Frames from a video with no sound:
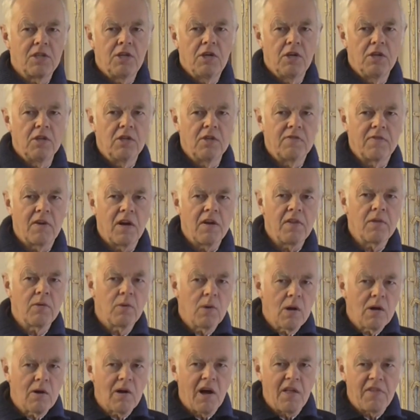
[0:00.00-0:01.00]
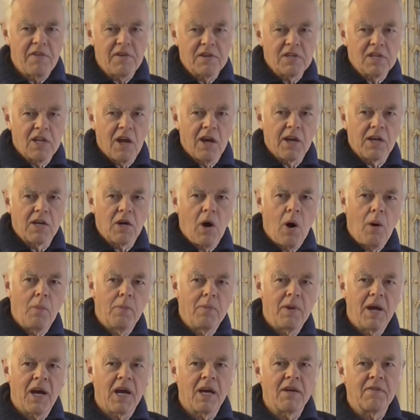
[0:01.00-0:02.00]
and Hoover. There were others like
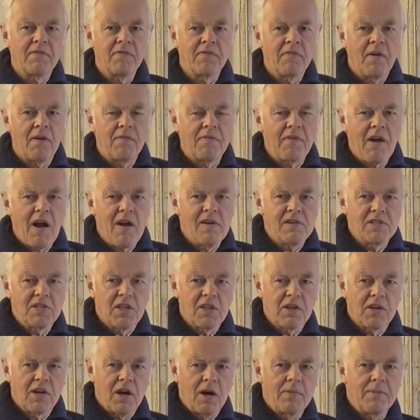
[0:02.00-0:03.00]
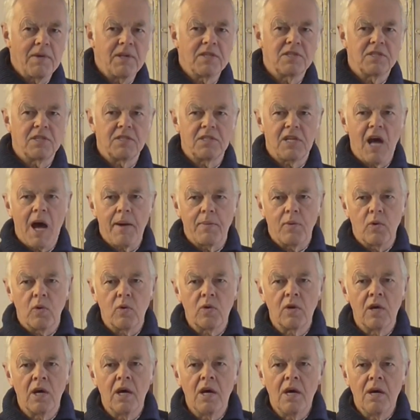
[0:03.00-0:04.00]
Goblin and various other companies that
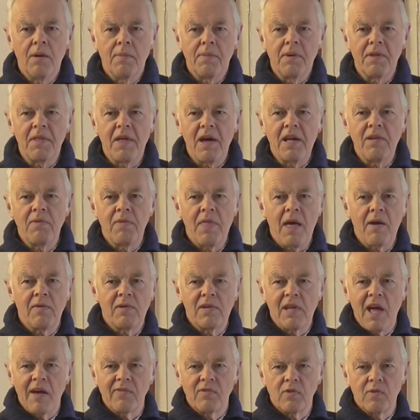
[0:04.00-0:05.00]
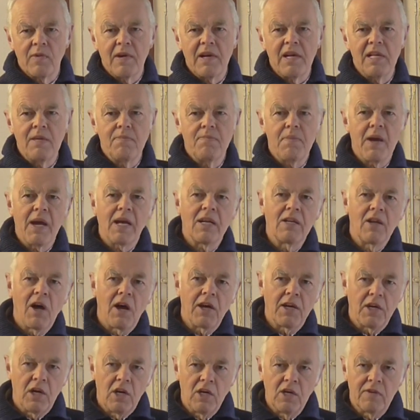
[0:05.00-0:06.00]
dabbled, but they were never really big
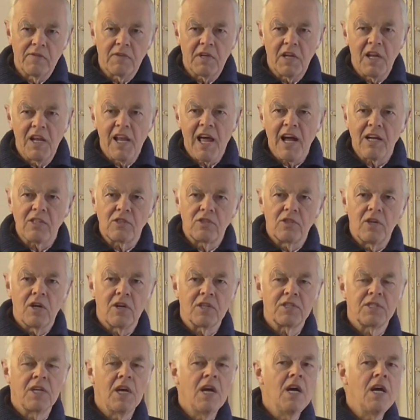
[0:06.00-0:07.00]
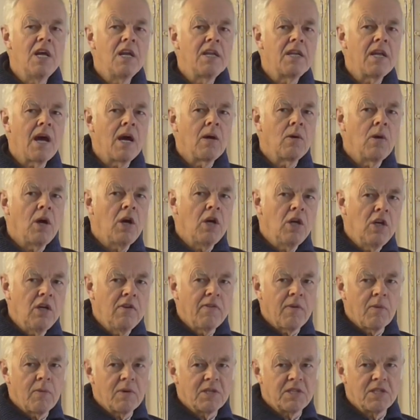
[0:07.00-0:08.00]
like Hoover and Electrolux. Now
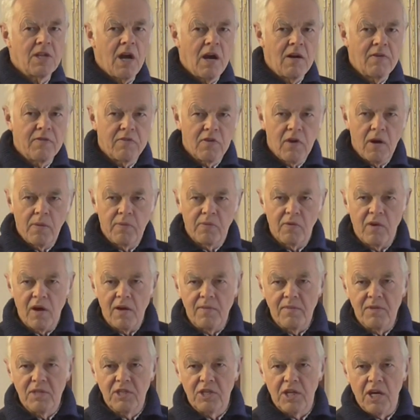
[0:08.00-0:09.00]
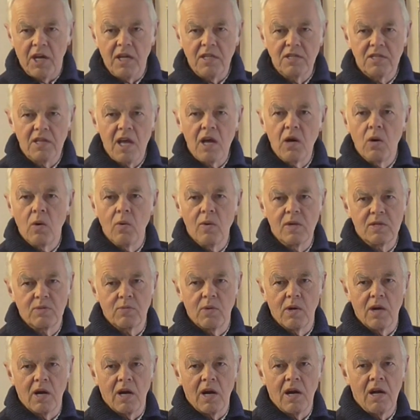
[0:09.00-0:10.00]
Hoover was known for upright machines, they always
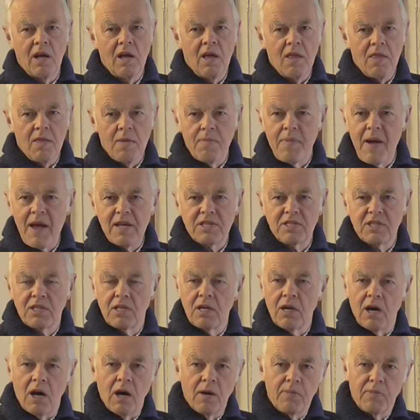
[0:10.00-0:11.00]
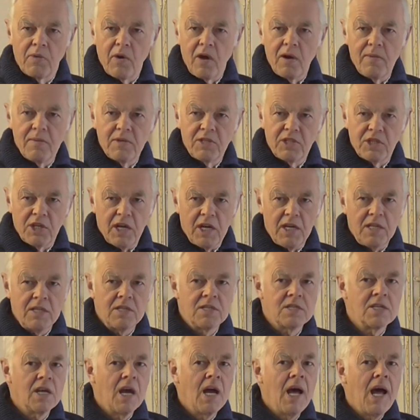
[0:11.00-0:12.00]
were the best upright
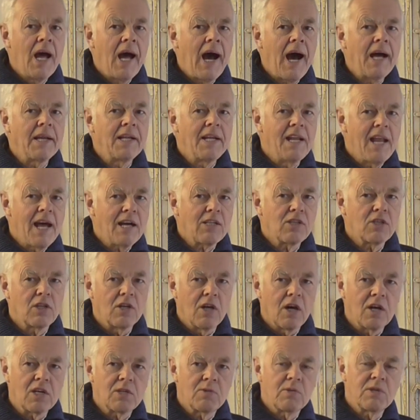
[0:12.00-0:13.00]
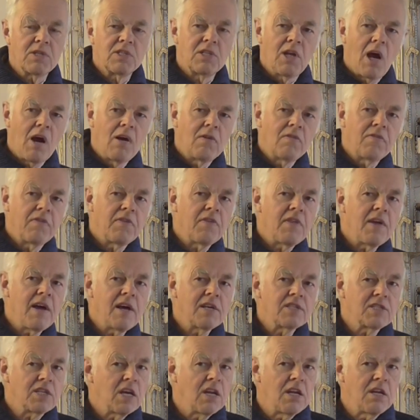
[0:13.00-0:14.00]
machines, and Electrolux was known for
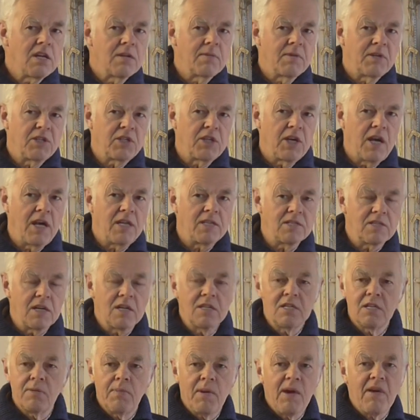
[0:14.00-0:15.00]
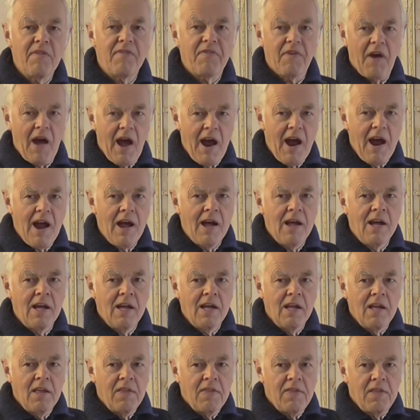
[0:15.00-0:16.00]
their cylinder machines. And to be fair,
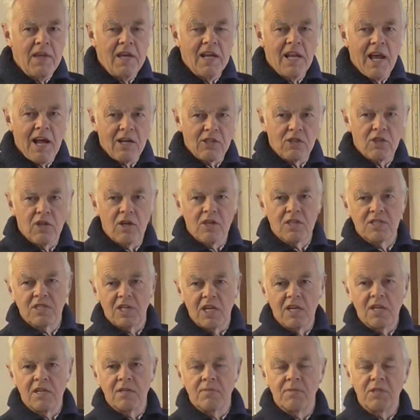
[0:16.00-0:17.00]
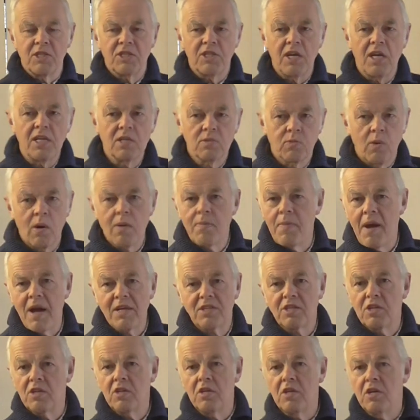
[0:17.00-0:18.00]
the Electrolux cylinder machines were
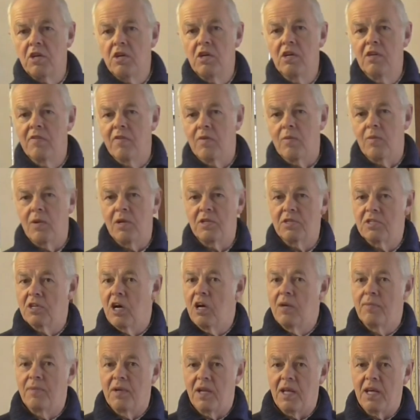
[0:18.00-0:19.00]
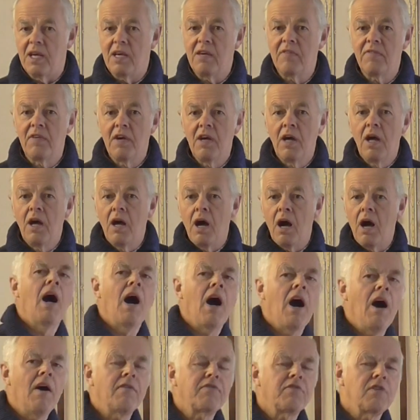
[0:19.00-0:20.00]
better than the Hoover ones, I believe.
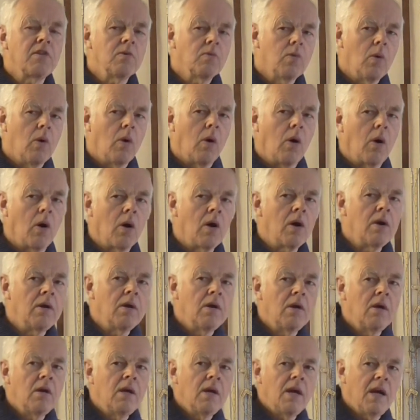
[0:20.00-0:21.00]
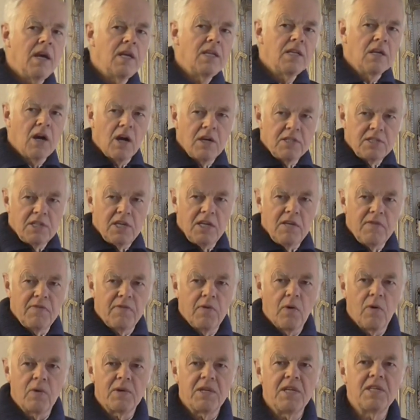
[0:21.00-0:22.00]
After the war, in
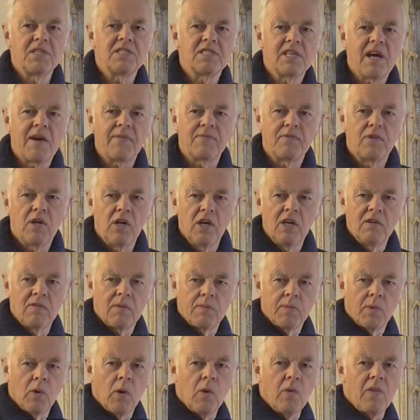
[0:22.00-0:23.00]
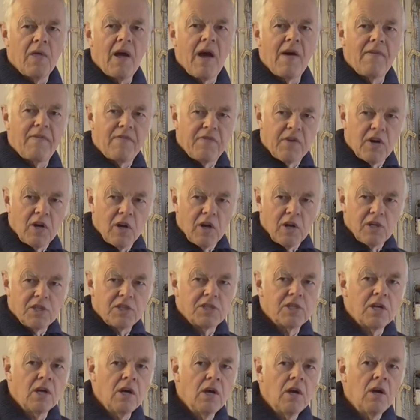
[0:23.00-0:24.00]
1947, Hoover brought their
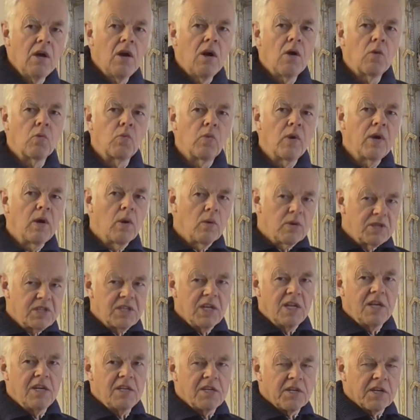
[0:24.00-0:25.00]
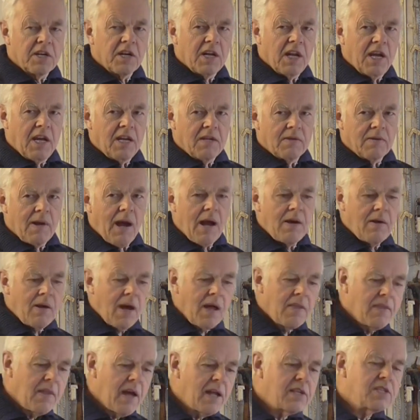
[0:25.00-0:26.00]
first real cylinder cleaner out,
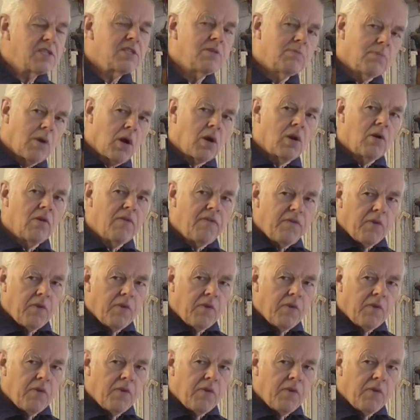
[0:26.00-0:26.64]
and that's the model